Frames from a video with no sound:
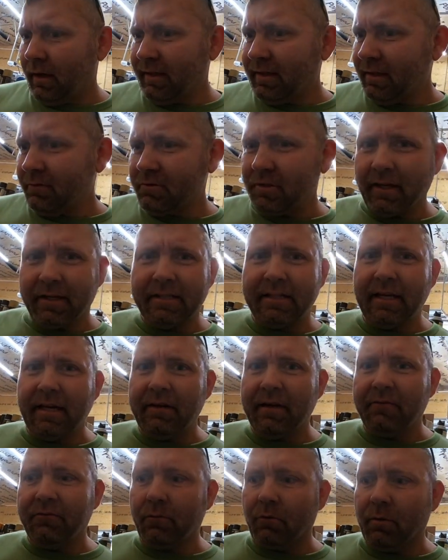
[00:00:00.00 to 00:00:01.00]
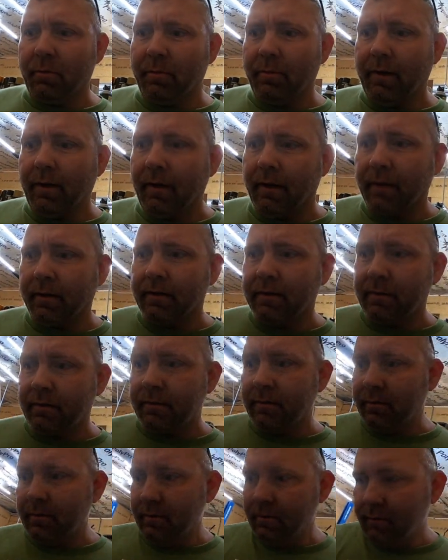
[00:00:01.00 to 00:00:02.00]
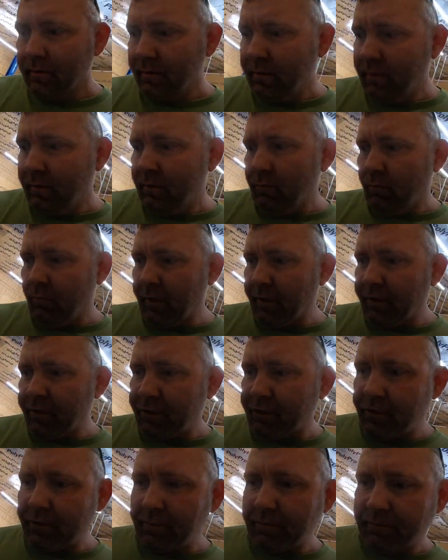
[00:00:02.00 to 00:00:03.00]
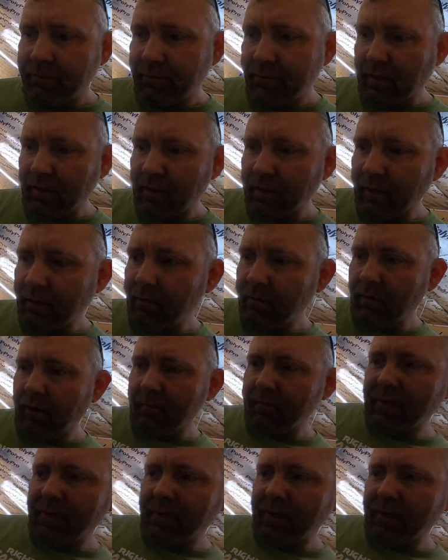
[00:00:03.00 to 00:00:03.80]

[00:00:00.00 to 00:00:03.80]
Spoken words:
I think it was like 74 bucks, which, you know,